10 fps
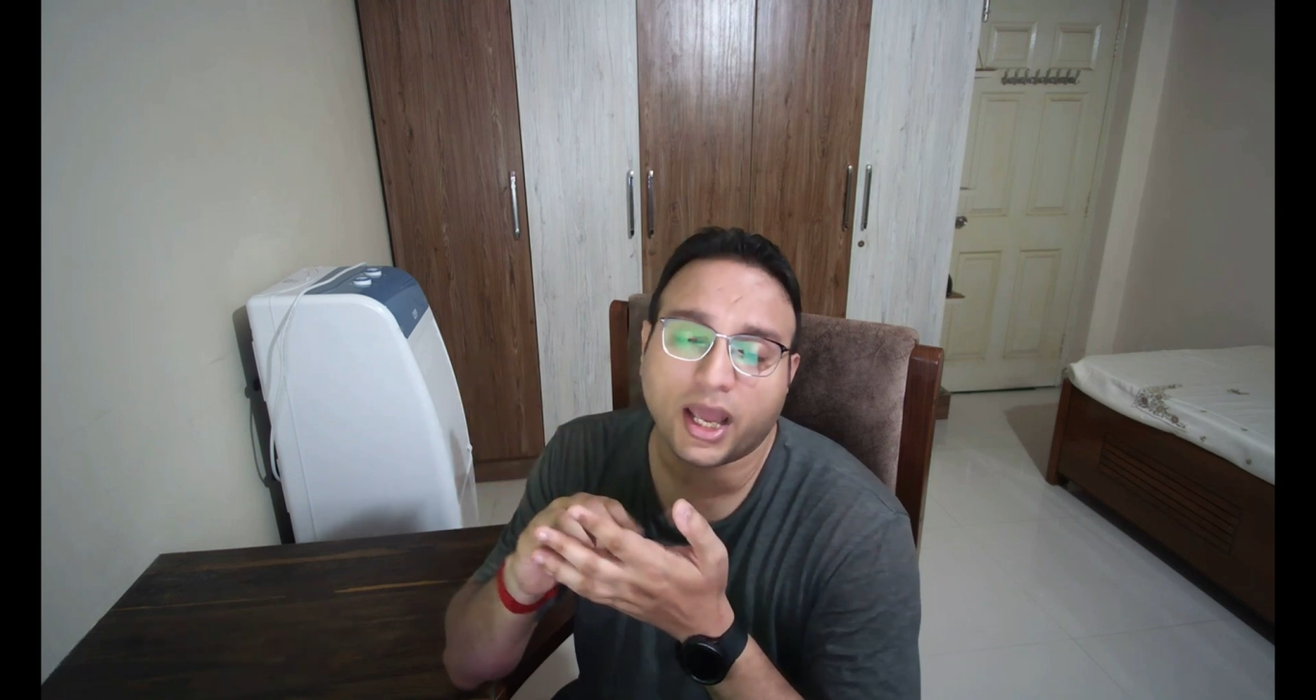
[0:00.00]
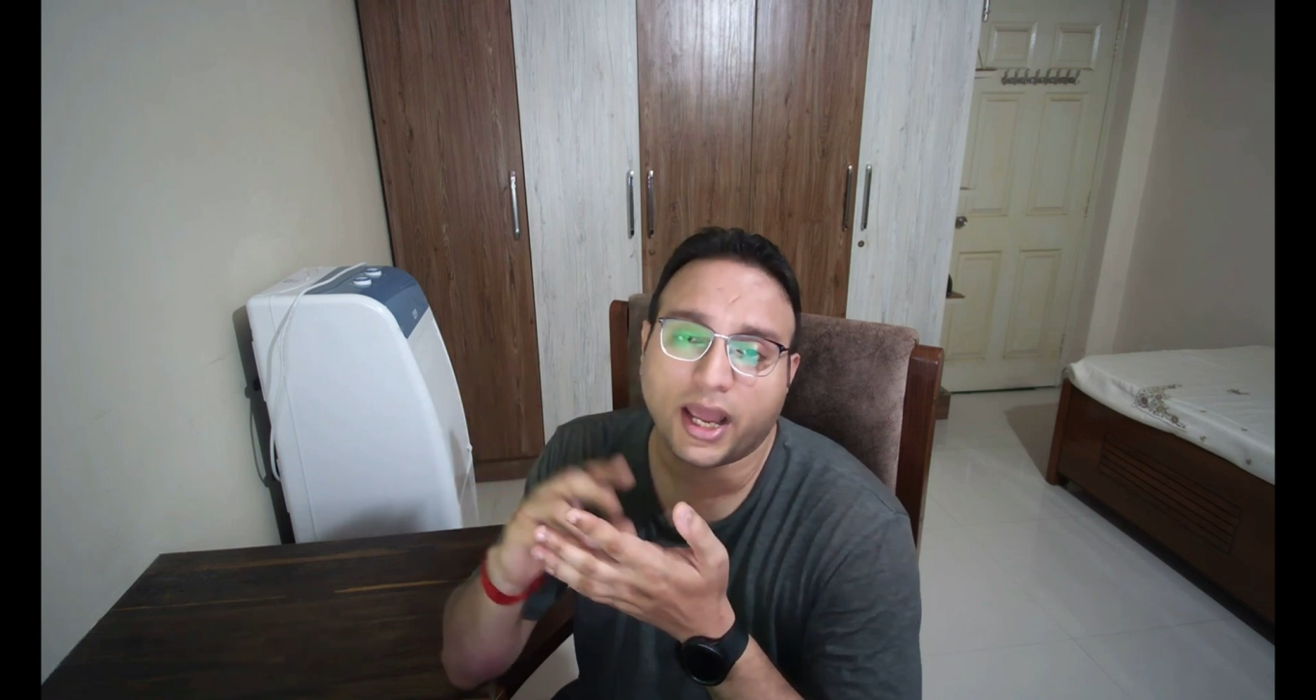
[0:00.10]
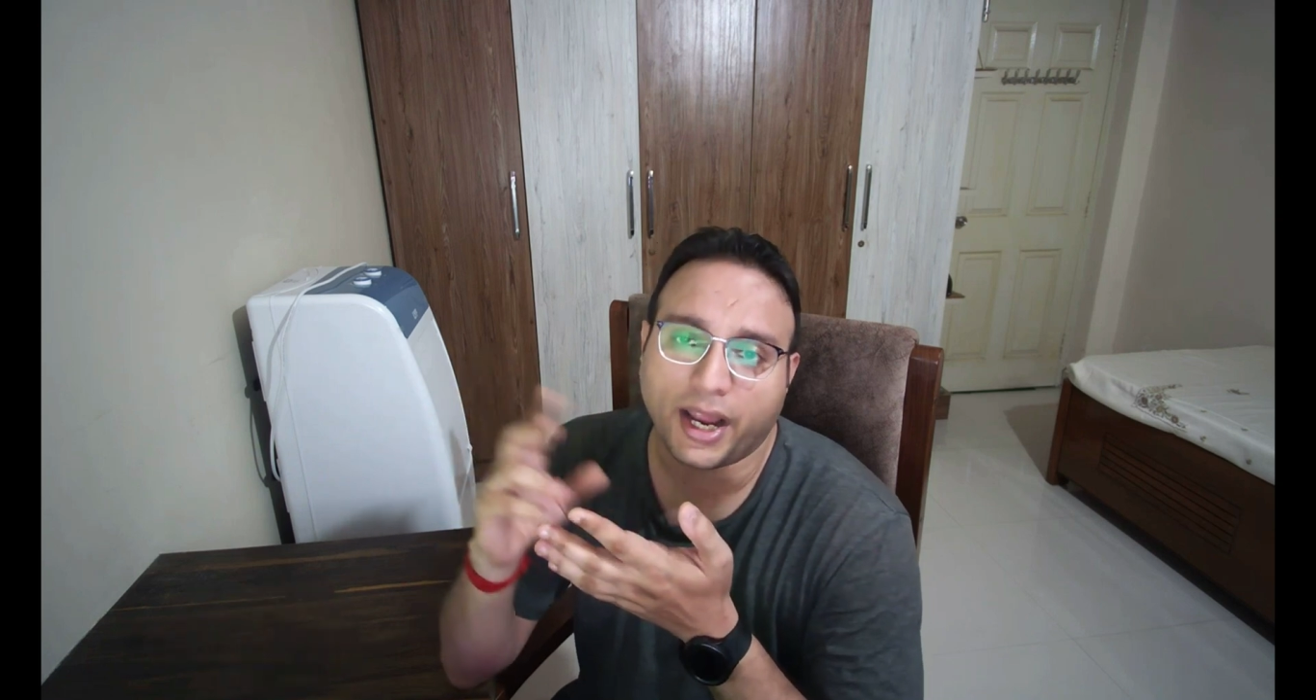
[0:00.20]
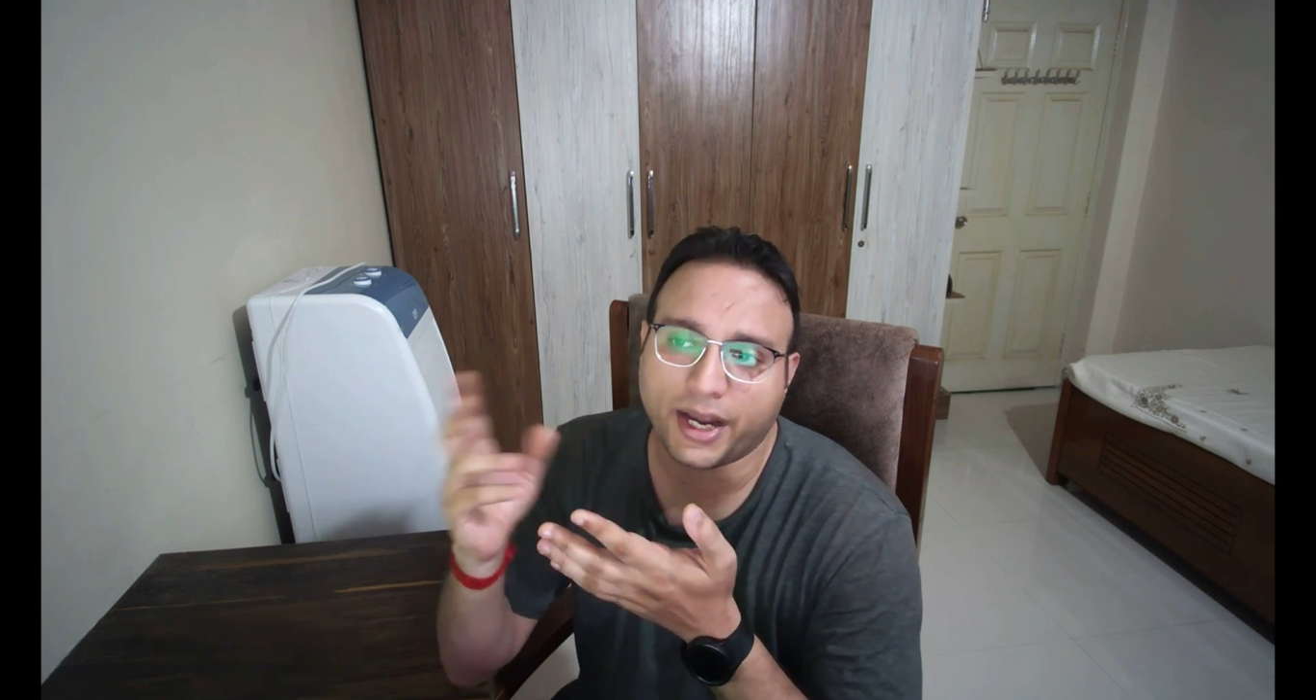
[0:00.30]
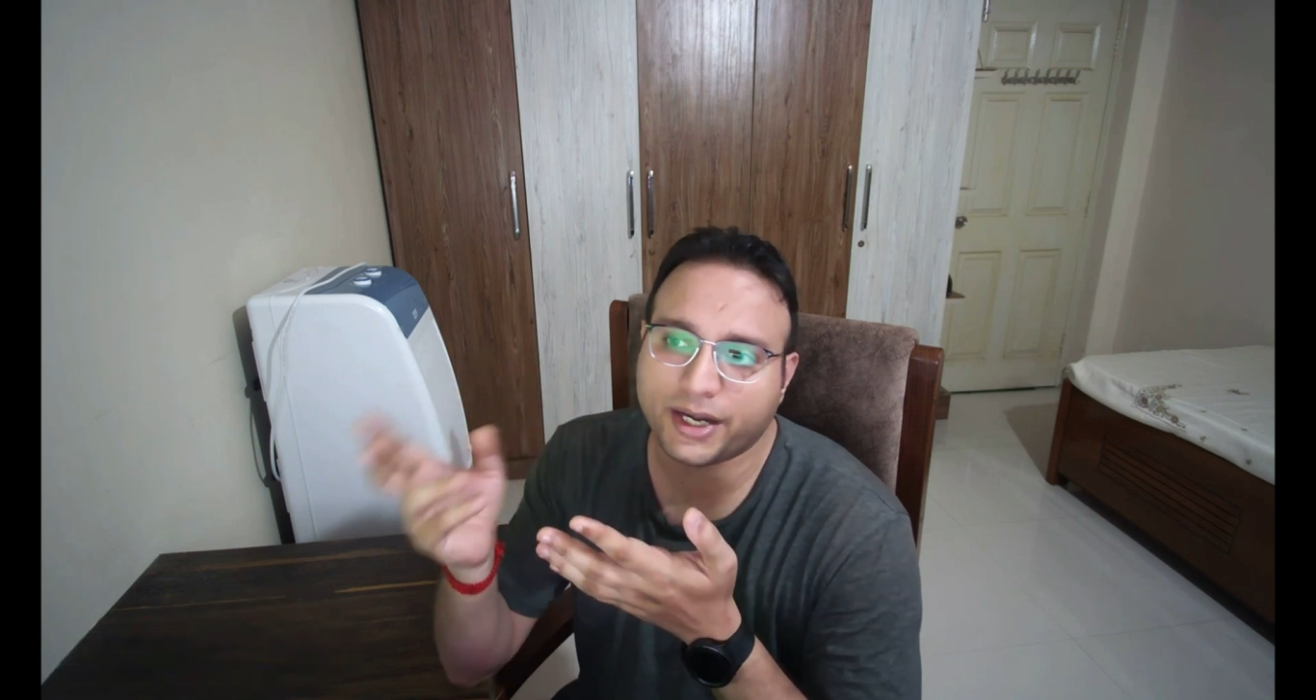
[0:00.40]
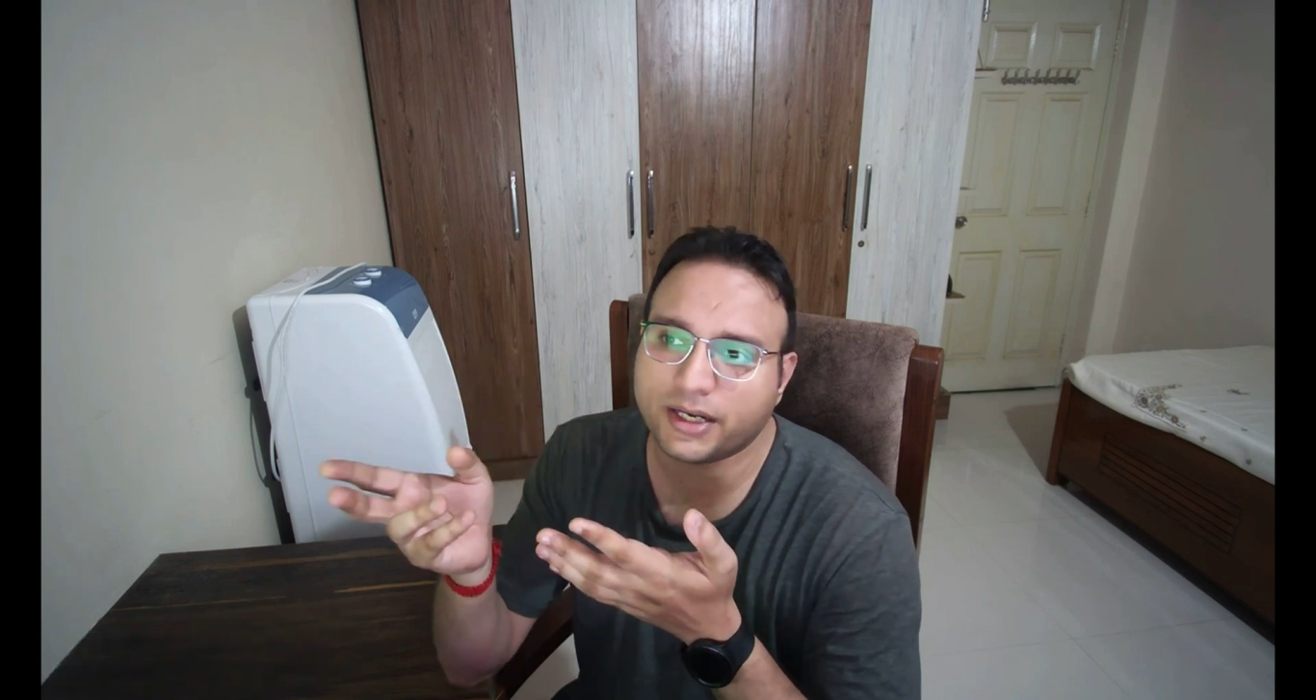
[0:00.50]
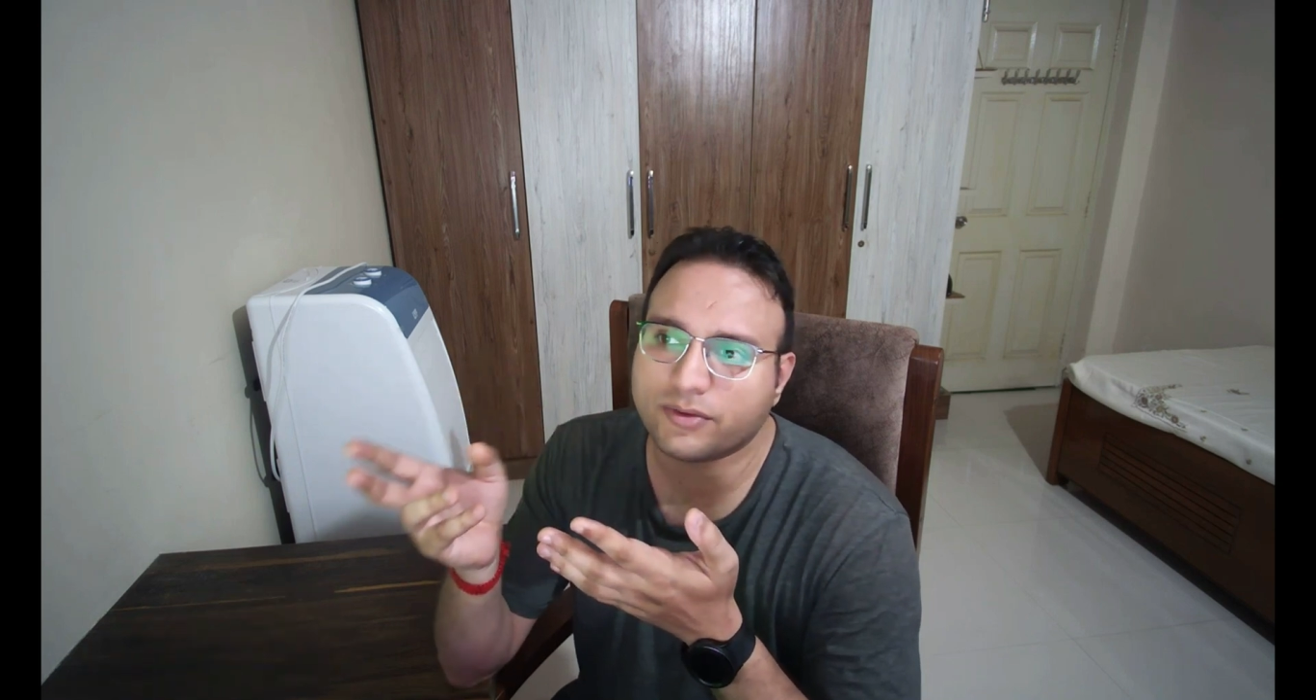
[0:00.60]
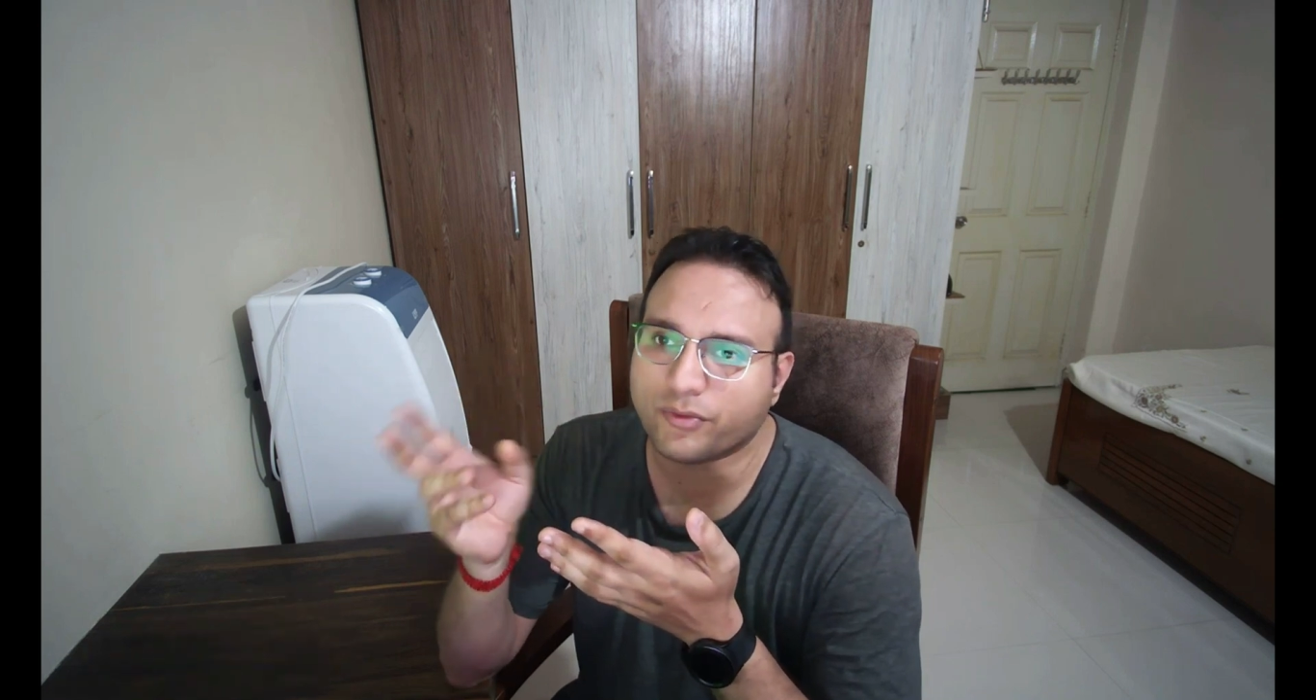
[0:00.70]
And